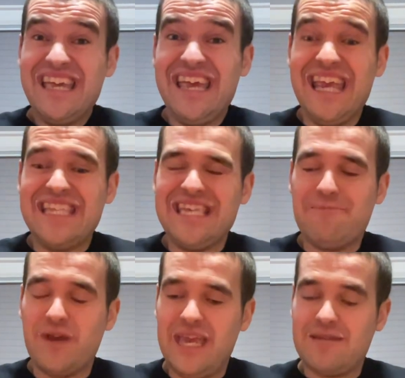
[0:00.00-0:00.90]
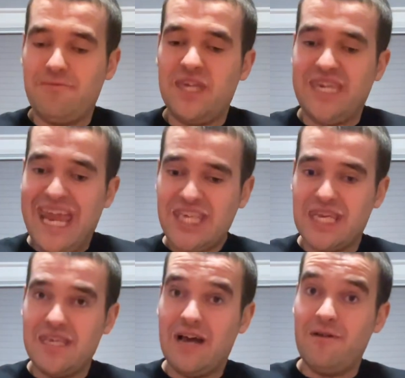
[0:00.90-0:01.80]
it's
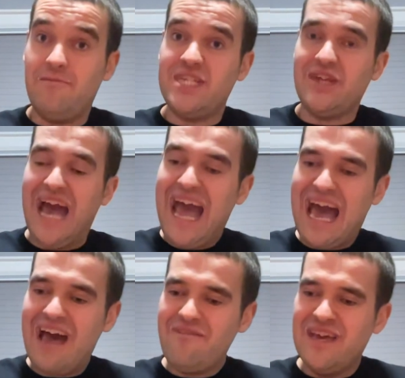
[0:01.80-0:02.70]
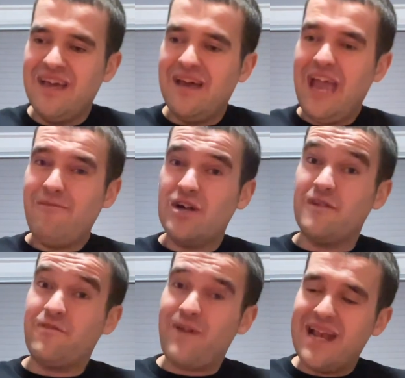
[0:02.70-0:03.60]
appreciation of what you have, and what
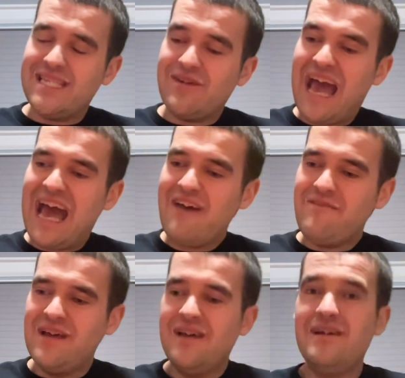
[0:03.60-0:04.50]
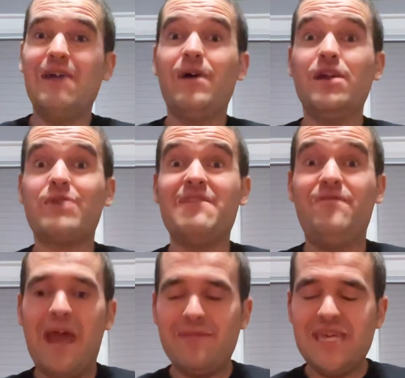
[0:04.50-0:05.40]
good friends you have, and what great
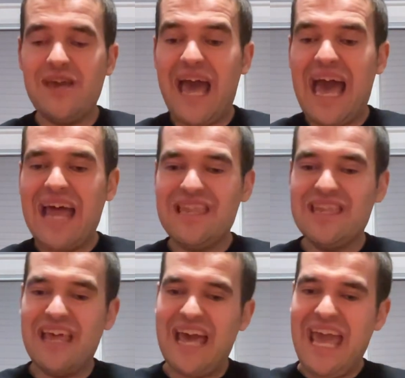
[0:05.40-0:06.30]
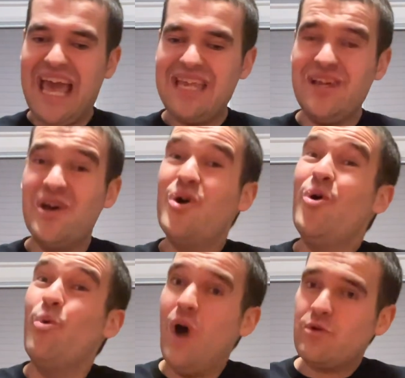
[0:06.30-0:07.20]
family you had, and
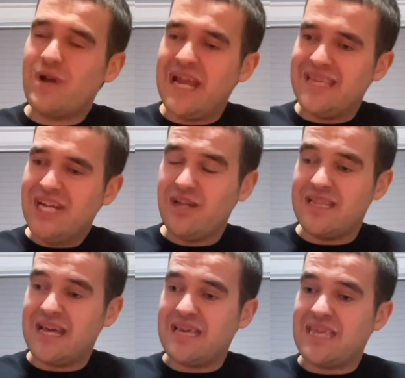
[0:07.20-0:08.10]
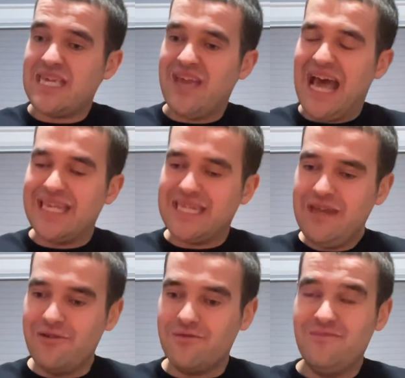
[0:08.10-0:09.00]
what great adventure that you had
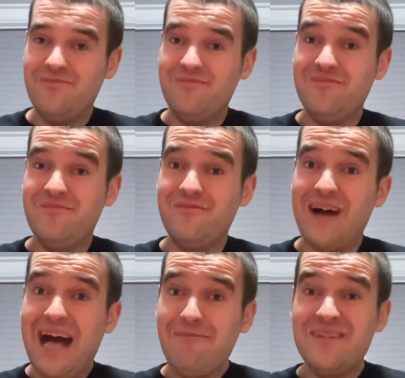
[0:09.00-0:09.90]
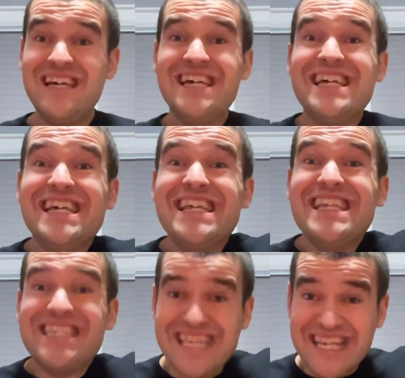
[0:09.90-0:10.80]
too. Well,
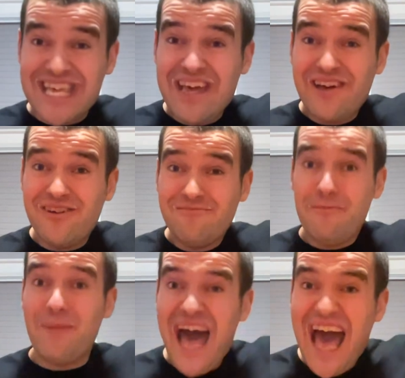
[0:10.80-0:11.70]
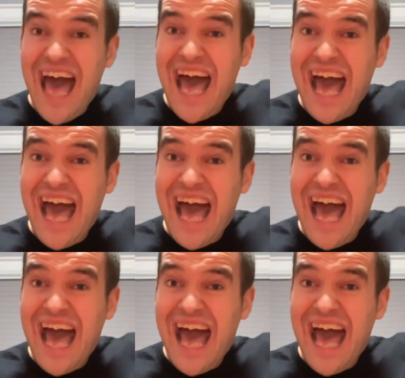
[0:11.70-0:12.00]
see you soon. Bye!